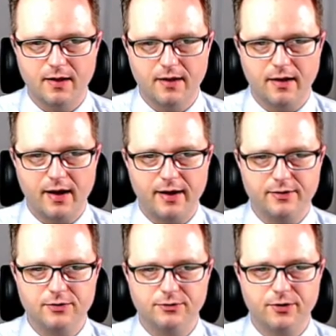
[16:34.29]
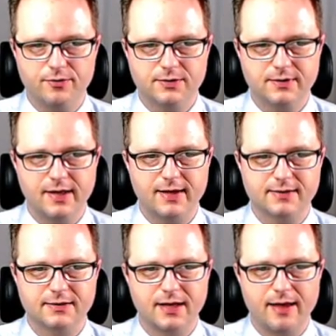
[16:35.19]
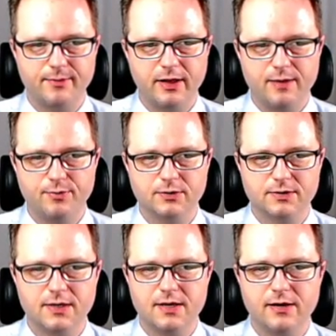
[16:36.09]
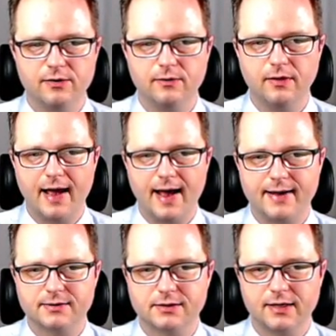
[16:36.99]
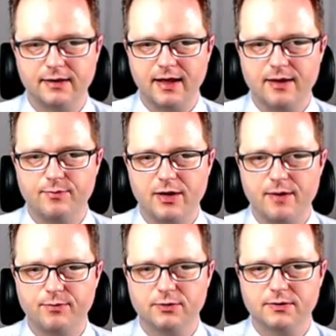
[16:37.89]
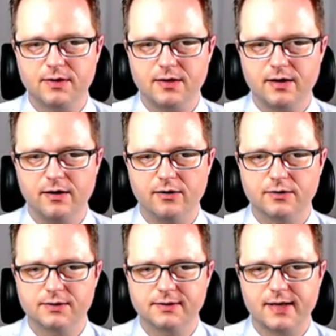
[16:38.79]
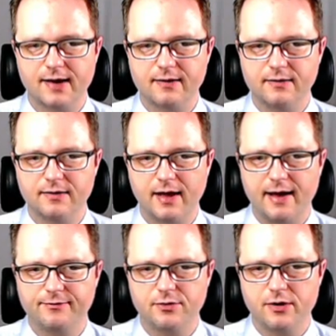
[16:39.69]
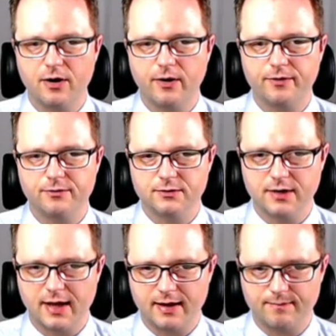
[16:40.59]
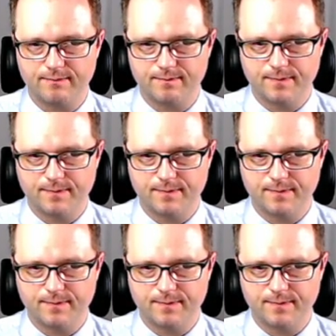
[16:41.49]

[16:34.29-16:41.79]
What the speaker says: You'll notice that MLA puts the year last and APA puts the year second after the author's name.